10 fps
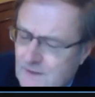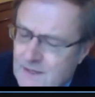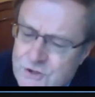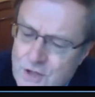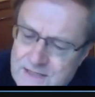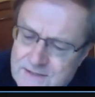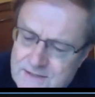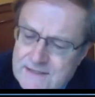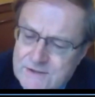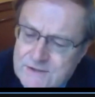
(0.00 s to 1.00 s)
is, is,
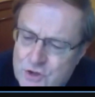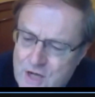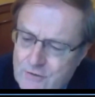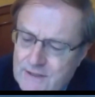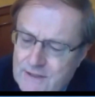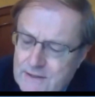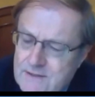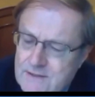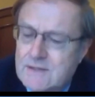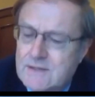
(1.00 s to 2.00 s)
is generally
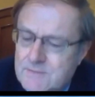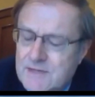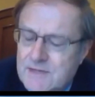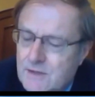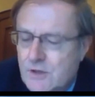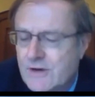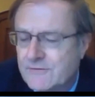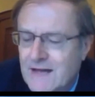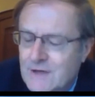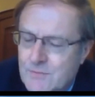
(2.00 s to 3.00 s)
considered to be the
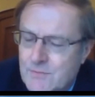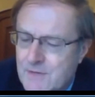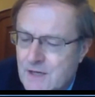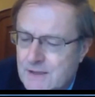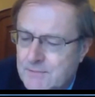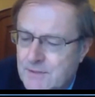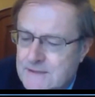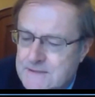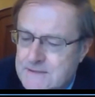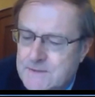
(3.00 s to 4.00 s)
correct value by market
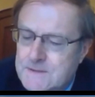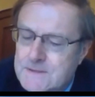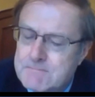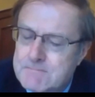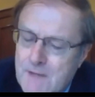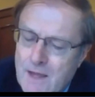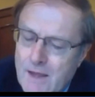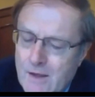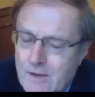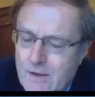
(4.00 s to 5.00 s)
participants.
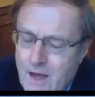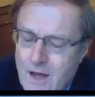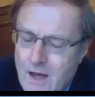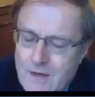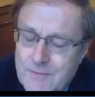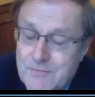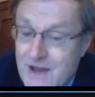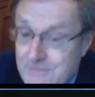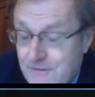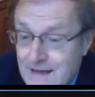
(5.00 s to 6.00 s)
Uh, the
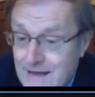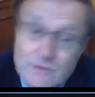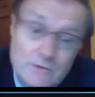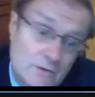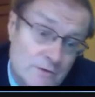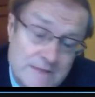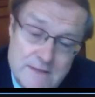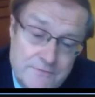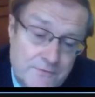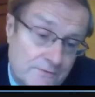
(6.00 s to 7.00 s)
private value could be
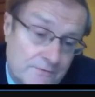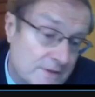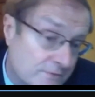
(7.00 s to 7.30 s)
different for